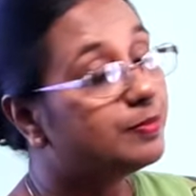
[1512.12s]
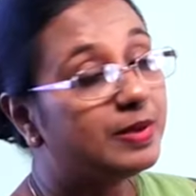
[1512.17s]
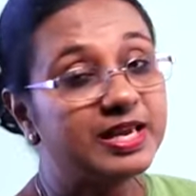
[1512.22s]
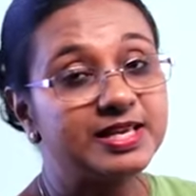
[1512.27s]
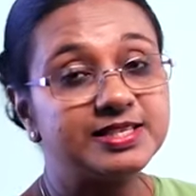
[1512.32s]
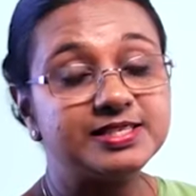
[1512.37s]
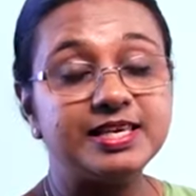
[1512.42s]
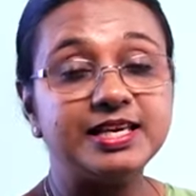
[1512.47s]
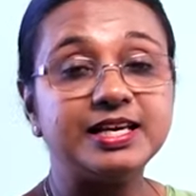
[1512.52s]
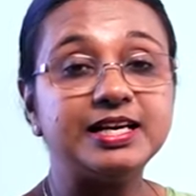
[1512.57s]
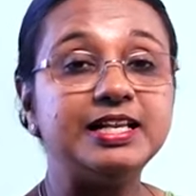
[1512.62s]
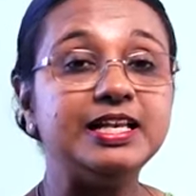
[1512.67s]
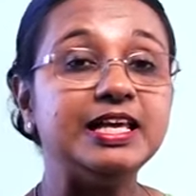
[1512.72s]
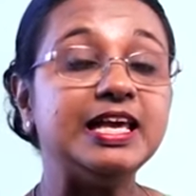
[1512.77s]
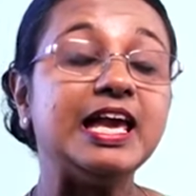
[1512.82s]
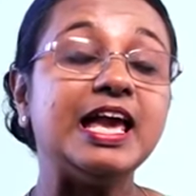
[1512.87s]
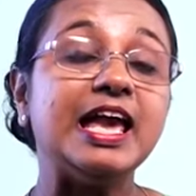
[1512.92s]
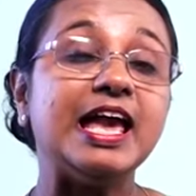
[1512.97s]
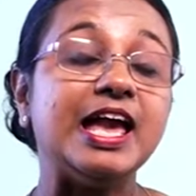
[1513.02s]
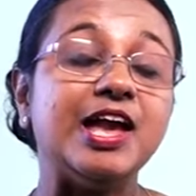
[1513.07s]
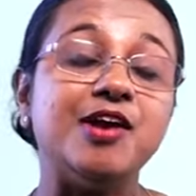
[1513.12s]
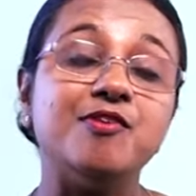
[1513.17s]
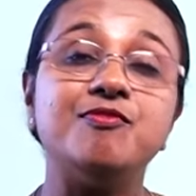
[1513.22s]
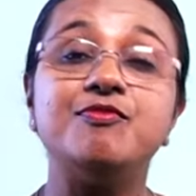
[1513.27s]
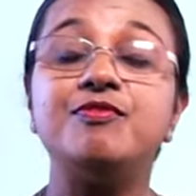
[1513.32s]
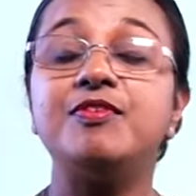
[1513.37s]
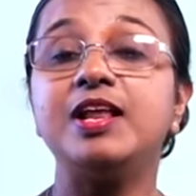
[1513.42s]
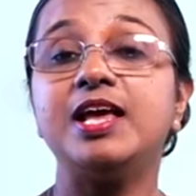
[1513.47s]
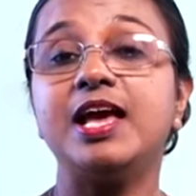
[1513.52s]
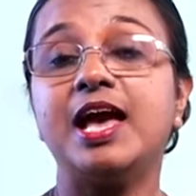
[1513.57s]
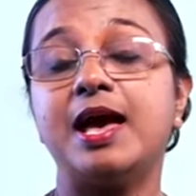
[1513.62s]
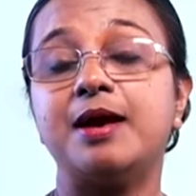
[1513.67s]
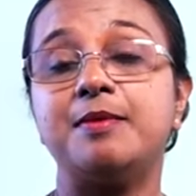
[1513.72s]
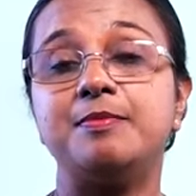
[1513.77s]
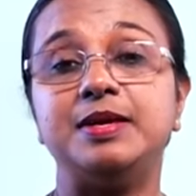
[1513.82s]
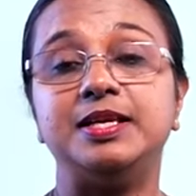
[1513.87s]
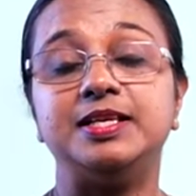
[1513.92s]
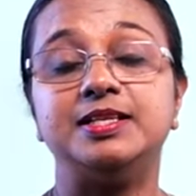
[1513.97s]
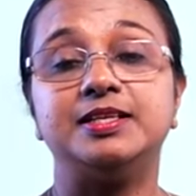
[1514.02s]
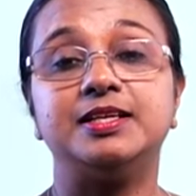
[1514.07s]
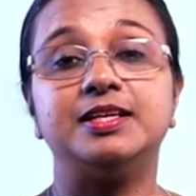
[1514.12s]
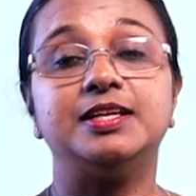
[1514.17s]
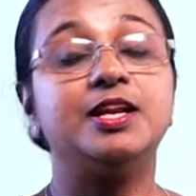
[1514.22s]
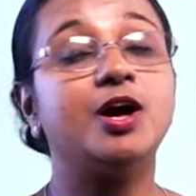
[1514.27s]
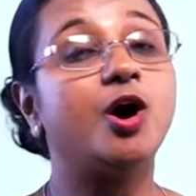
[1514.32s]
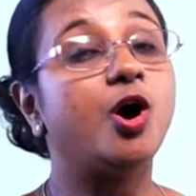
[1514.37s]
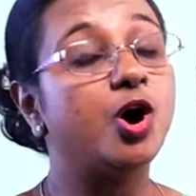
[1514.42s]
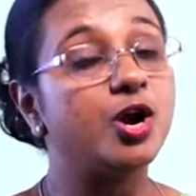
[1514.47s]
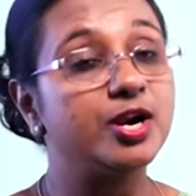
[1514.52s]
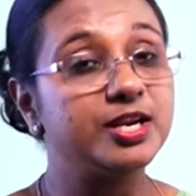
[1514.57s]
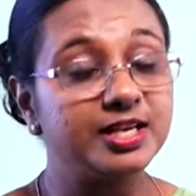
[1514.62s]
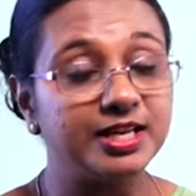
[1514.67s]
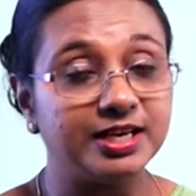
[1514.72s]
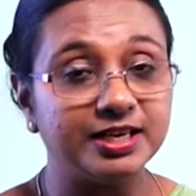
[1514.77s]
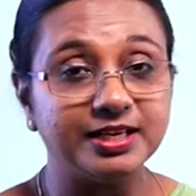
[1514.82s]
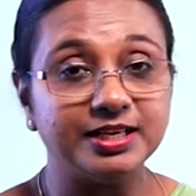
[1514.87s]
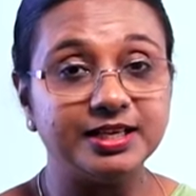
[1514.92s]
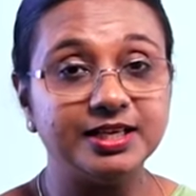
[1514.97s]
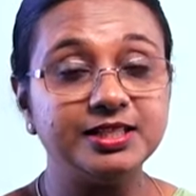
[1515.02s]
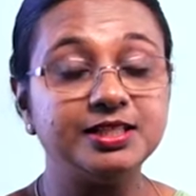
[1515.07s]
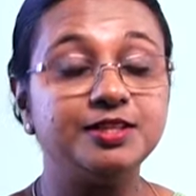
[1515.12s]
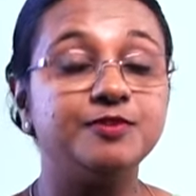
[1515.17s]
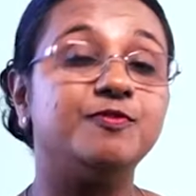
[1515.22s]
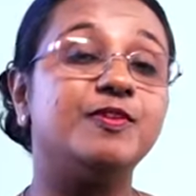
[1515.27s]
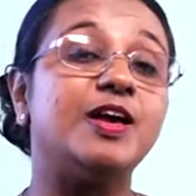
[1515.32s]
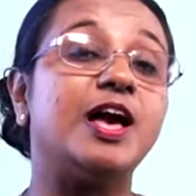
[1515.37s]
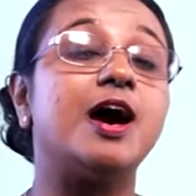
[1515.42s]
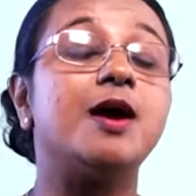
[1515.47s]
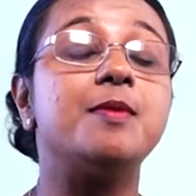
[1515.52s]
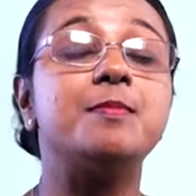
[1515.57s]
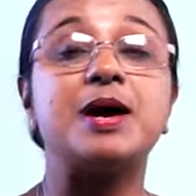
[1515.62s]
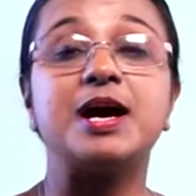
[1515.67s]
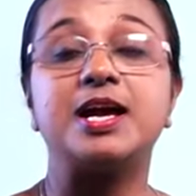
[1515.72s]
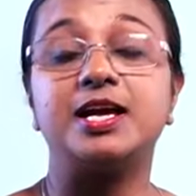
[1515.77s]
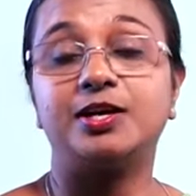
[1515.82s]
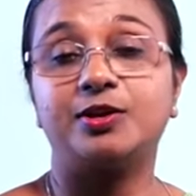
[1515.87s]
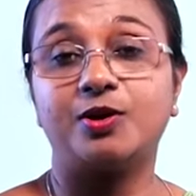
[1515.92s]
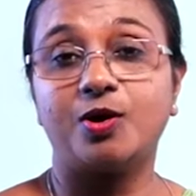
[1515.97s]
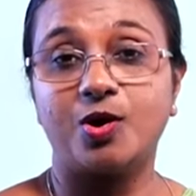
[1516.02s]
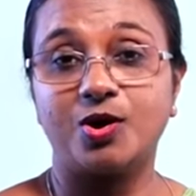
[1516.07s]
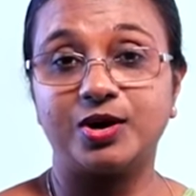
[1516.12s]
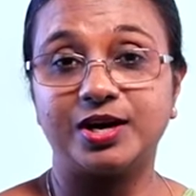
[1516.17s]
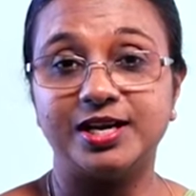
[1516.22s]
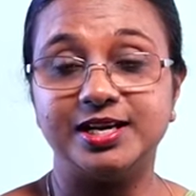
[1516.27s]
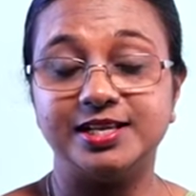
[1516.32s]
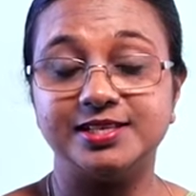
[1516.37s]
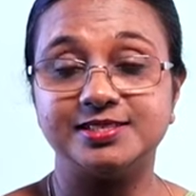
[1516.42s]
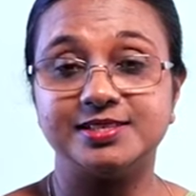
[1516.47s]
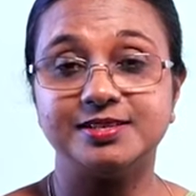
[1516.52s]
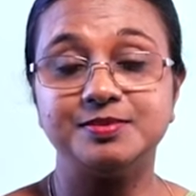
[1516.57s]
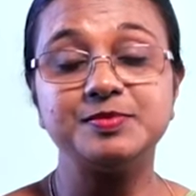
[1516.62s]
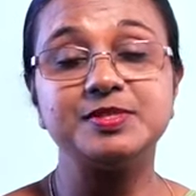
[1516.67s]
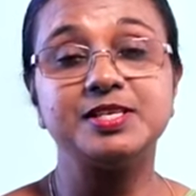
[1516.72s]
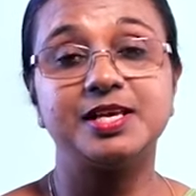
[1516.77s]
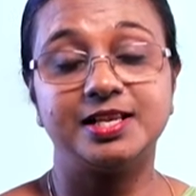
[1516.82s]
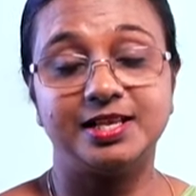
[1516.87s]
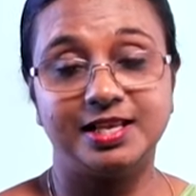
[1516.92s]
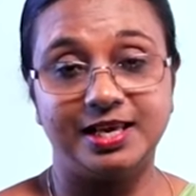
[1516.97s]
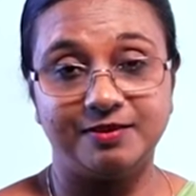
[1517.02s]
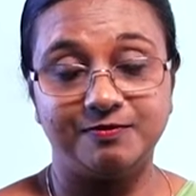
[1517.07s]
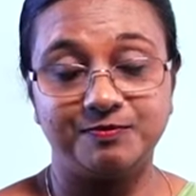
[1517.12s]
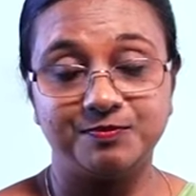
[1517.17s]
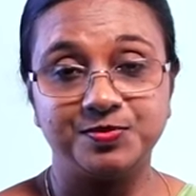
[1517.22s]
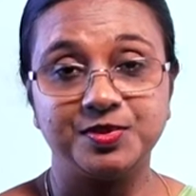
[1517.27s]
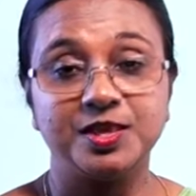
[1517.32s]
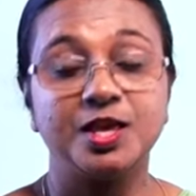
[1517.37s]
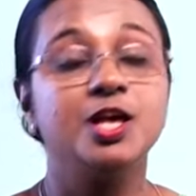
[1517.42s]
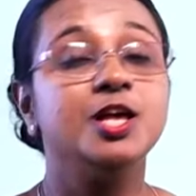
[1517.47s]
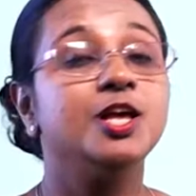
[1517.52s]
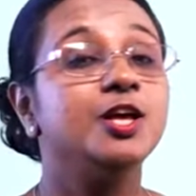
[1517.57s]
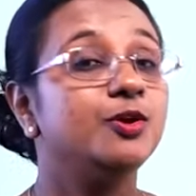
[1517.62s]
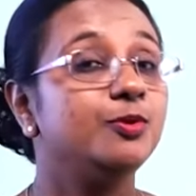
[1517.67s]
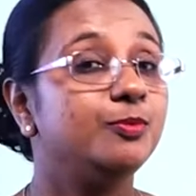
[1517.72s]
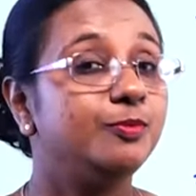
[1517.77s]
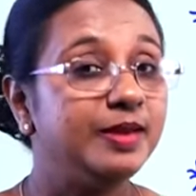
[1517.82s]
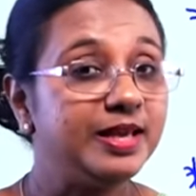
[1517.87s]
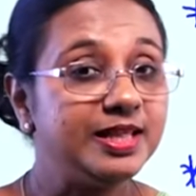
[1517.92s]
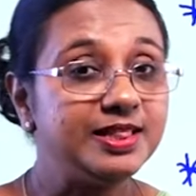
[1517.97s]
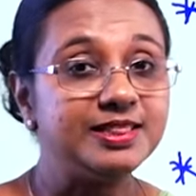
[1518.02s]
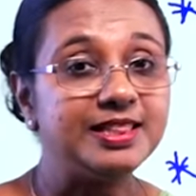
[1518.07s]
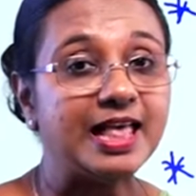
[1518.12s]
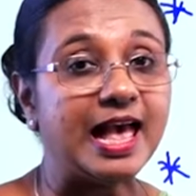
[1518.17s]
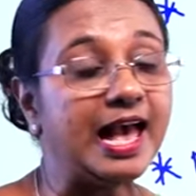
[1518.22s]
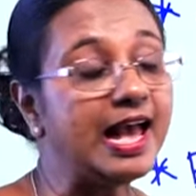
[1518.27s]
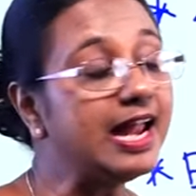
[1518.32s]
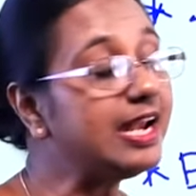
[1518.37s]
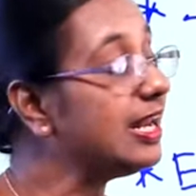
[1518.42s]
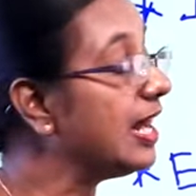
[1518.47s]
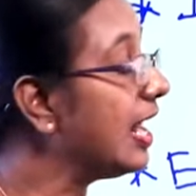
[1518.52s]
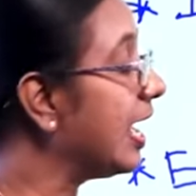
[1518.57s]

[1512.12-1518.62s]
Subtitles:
basically every habitat on earth where microorganisms live. With that,